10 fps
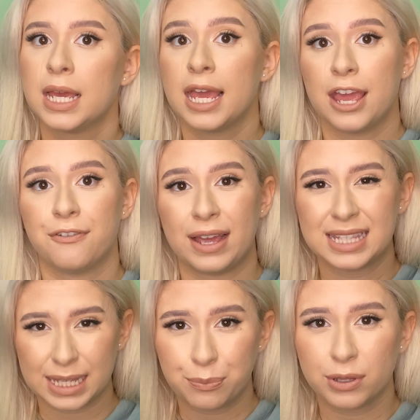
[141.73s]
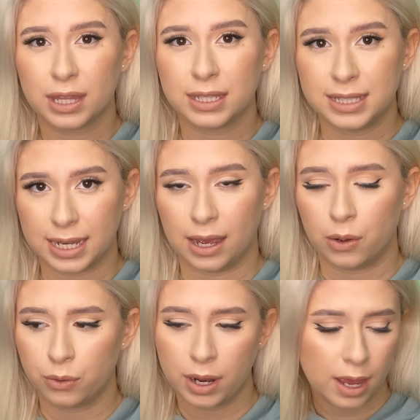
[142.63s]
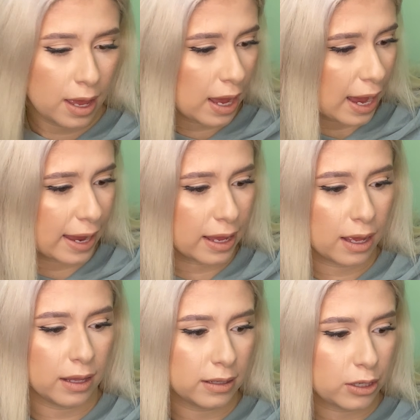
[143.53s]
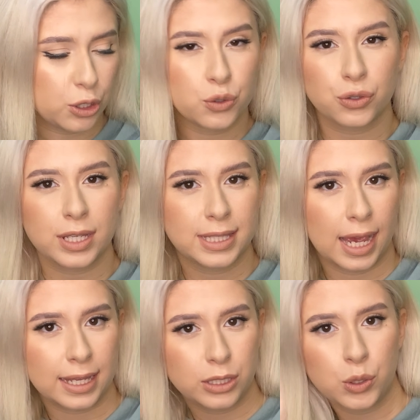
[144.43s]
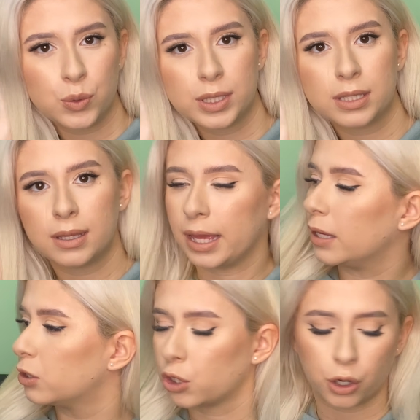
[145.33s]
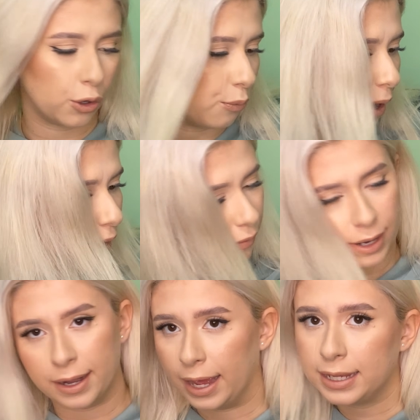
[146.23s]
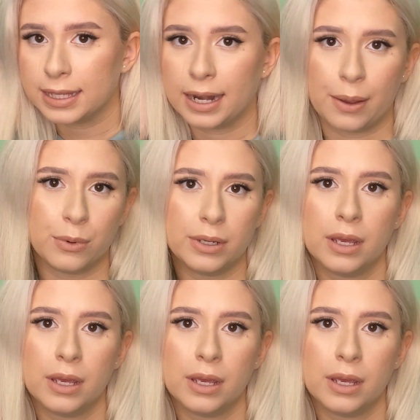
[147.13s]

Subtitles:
If I sleep with it down, I usually tend to like turn around at night, and I would